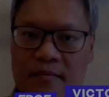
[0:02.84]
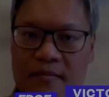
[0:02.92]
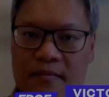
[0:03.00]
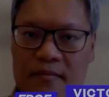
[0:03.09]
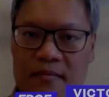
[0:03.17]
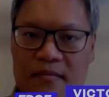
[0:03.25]

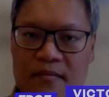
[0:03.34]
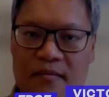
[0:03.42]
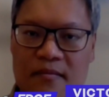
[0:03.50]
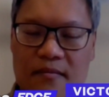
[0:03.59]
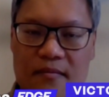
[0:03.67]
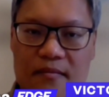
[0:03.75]

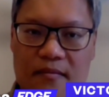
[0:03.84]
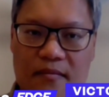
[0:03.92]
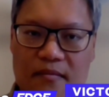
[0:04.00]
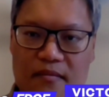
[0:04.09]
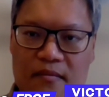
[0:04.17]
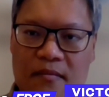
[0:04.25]

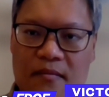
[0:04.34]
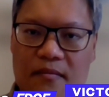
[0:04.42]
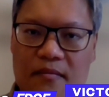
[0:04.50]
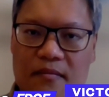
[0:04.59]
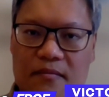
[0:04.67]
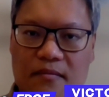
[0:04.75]

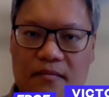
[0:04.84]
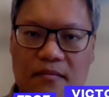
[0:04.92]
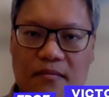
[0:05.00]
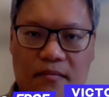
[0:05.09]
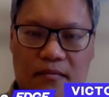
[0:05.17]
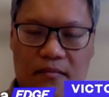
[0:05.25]

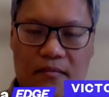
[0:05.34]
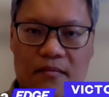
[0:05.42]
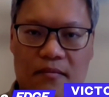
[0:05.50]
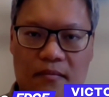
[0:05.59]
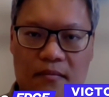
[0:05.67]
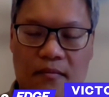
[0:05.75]

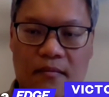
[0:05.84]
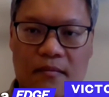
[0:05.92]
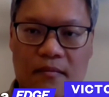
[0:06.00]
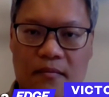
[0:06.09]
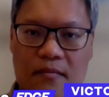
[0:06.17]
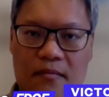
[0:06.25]

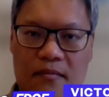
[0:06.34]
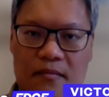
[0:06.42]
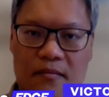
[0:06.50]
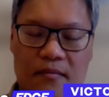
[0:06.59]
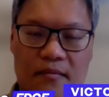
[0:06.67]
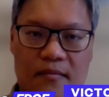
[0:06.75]

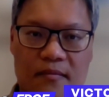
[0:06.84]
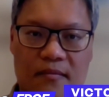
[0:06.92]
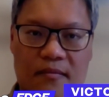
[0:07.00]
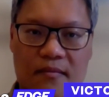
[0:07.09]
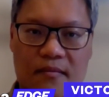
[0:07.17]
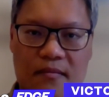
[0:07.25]

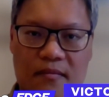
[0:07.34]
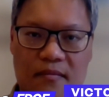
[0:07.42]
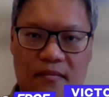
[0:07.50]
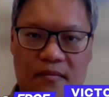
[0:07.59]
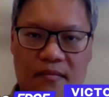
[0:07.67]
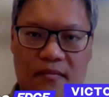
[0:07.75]

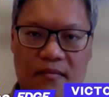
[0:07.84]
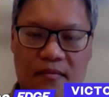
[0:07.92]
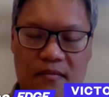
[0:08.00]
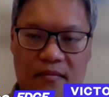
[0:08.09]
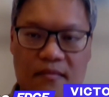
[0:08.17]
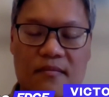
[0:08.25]

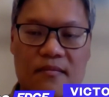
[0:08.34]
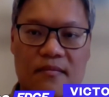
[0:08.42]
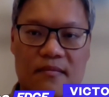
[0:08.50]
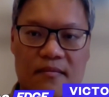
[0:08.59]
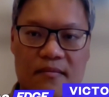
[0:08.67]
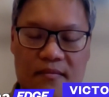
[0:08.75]

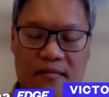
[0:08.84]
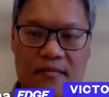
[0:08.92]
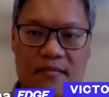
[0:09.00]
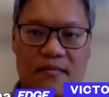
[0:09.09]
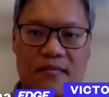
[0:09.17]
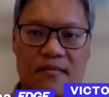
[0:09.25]

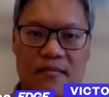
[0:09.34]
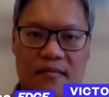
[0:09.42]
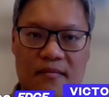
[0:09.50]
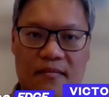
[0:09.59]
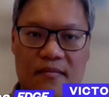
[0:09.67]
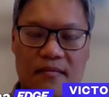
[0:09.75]

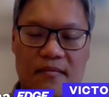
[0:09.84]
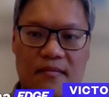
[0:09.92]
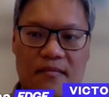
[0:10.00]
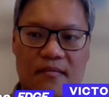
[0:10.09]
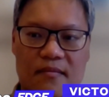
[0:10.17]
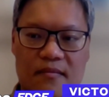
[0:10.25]

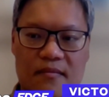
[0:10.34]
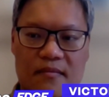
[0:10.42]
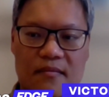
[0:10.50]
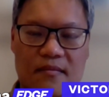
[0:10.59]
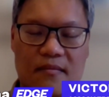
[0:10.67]
This person isn't speaking.